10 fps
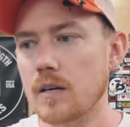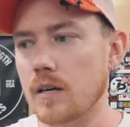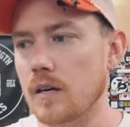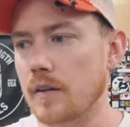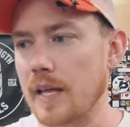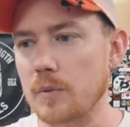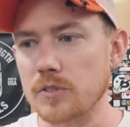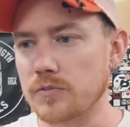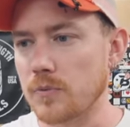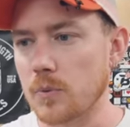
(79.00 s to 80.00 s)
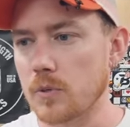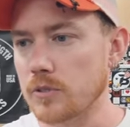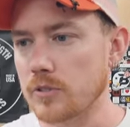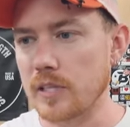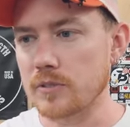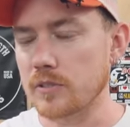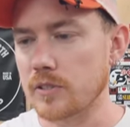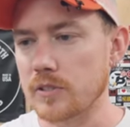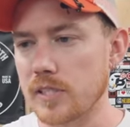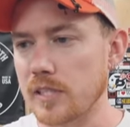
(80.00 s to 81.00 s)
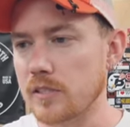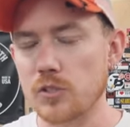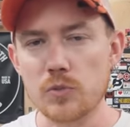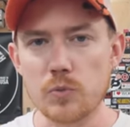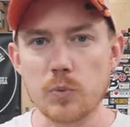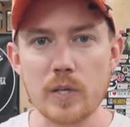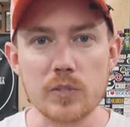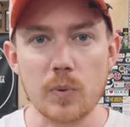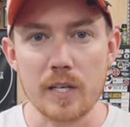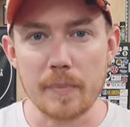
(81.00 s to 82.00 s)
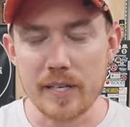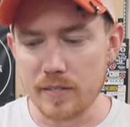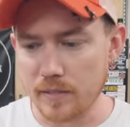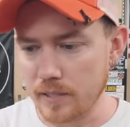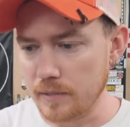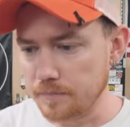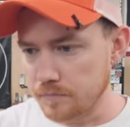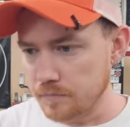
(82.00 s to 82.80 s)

Uh, that was for 2013 to 2020, basically.